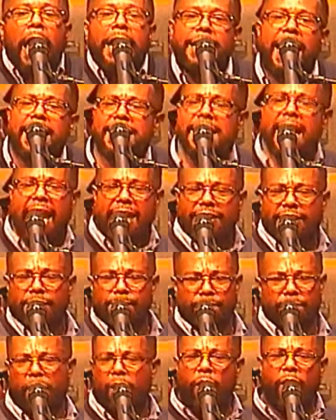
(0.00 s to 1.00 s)
The next
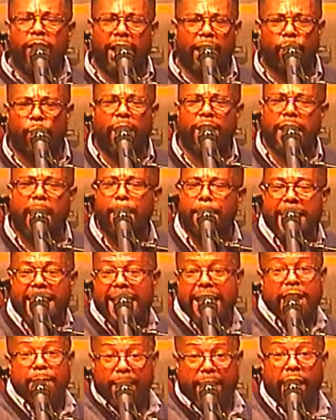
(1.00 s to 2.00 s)
morning when the
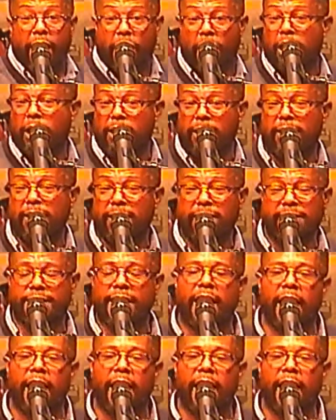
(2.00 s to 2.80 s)
enemy heard